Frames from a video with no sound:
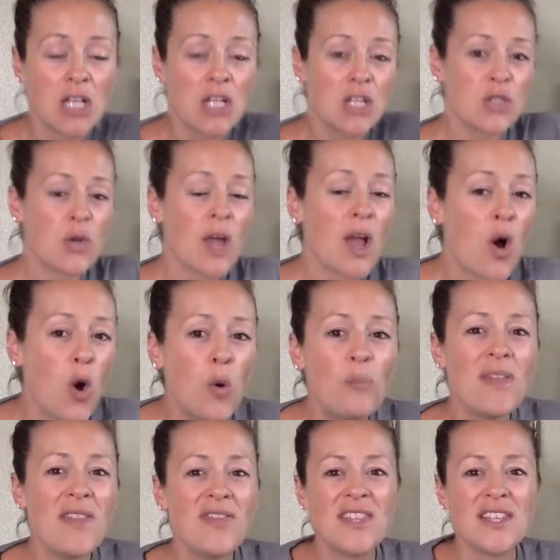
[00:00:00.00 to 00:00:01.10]
So I
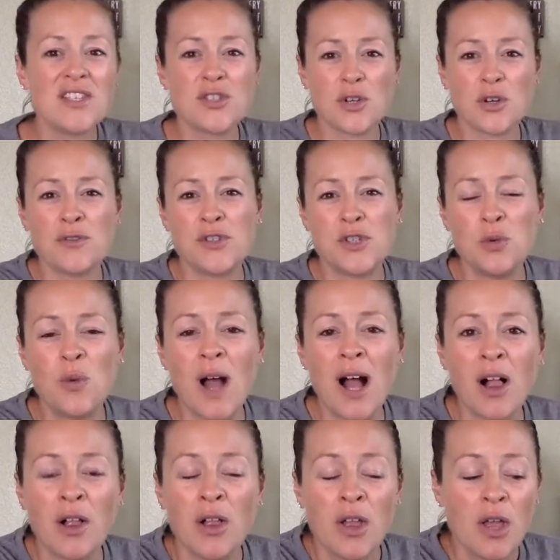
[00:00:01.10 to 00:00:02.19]
hope that this serves you
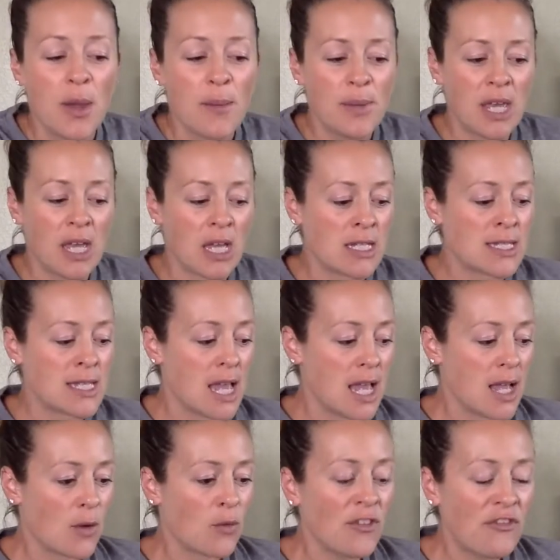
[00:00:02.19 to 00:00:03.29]
well because
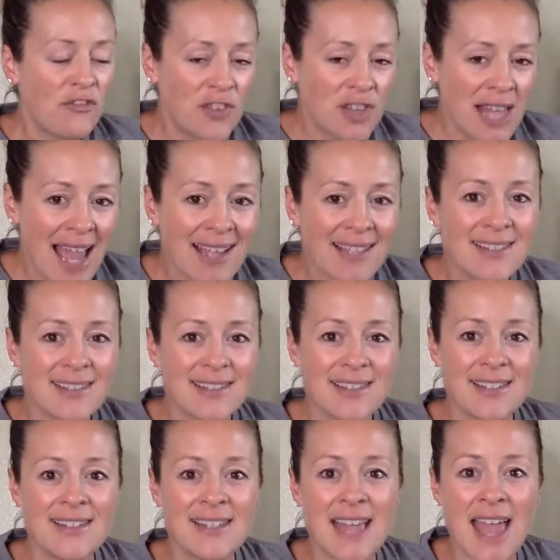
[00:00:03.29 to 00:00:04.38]
reflect
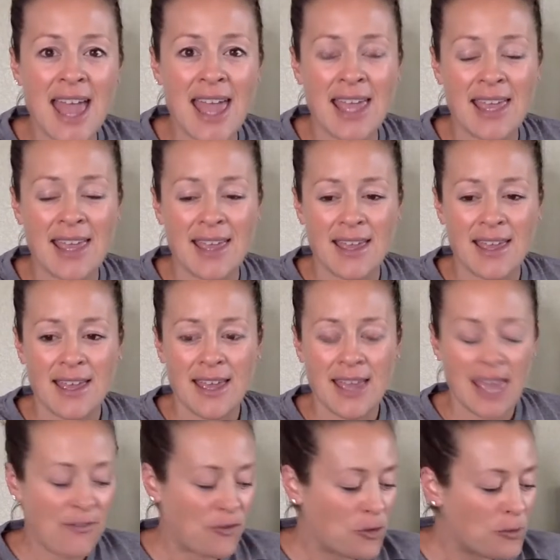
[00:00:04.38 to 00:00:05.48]
today
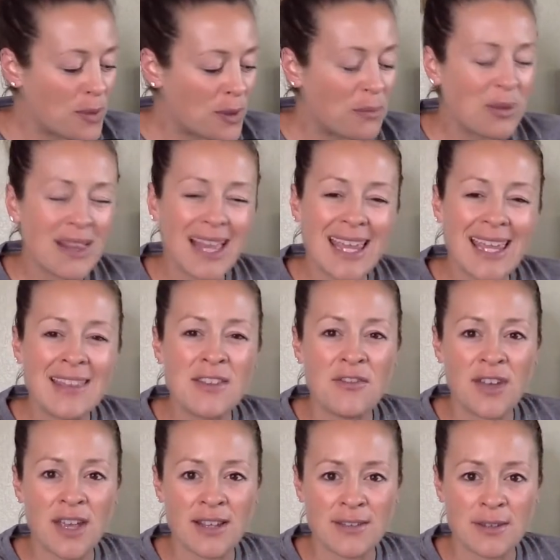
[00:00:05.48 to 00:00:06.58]
if you've been playing the
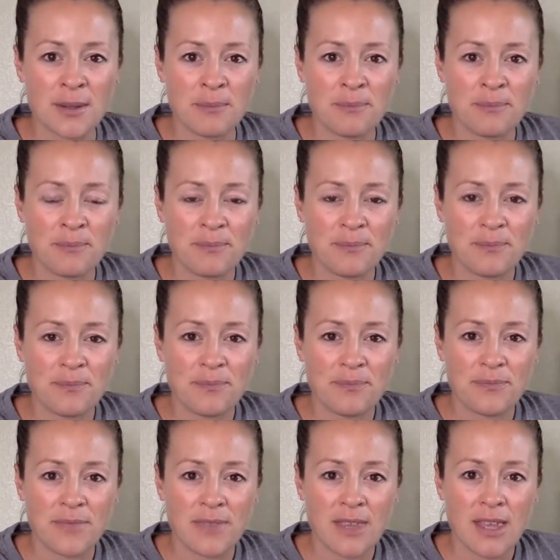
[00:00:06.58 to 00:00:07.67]
victim,
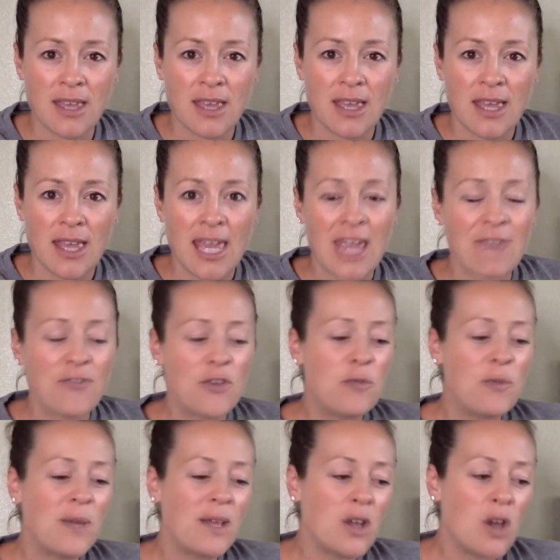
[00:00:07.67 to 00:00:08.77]
if
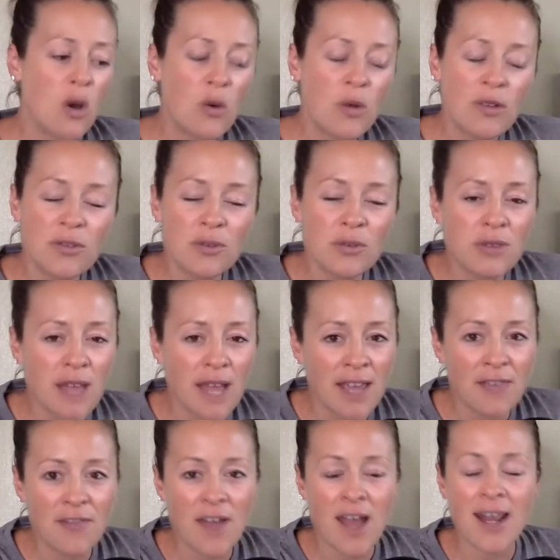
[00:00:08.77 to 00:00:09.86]
you've been going through
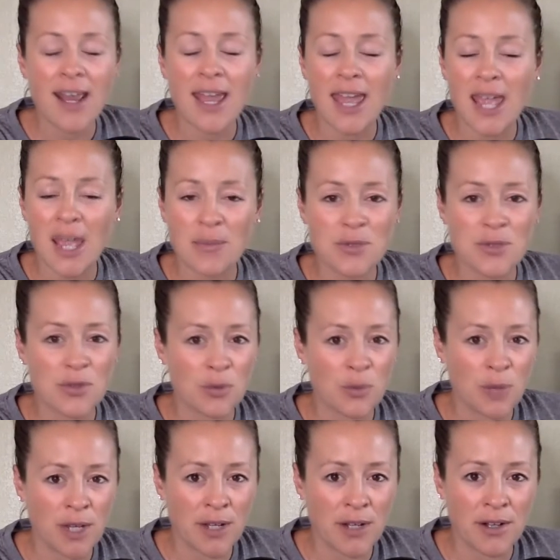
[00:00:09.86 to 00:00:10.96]
life on a hamster
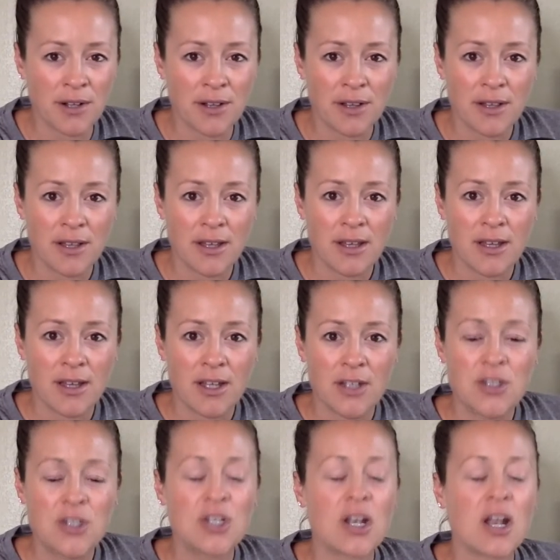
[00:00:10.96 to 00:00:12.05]
wheel,
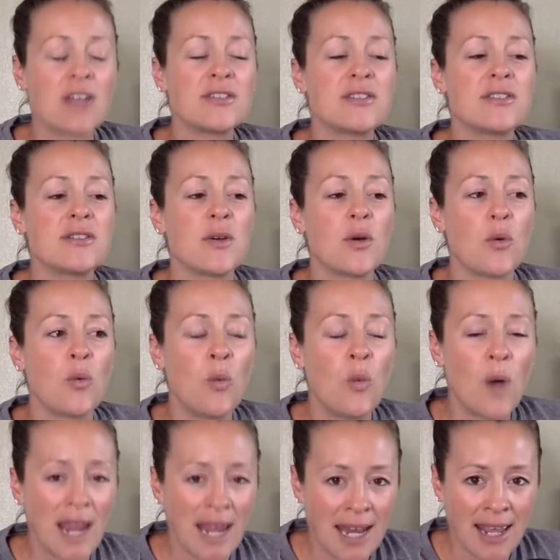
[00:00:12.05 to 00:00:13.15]
just
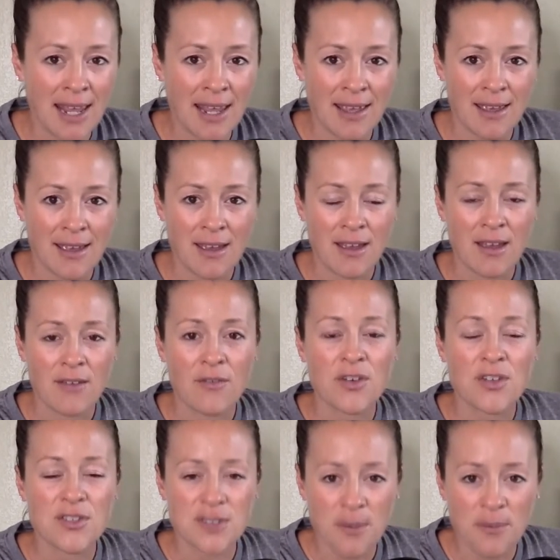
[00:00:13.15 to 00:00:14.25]
waiting for
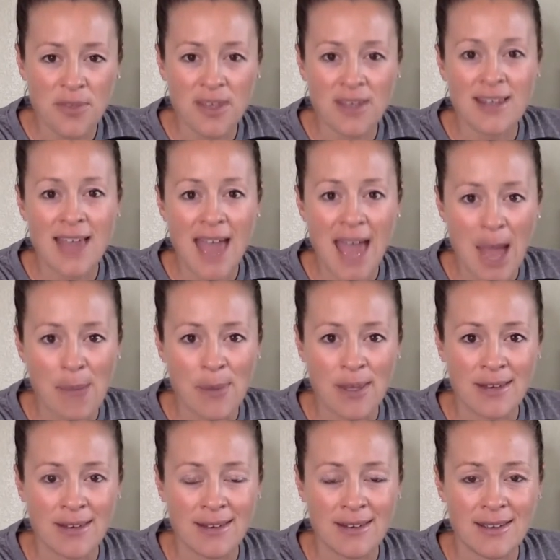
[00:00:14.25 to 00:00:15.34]
something to happen,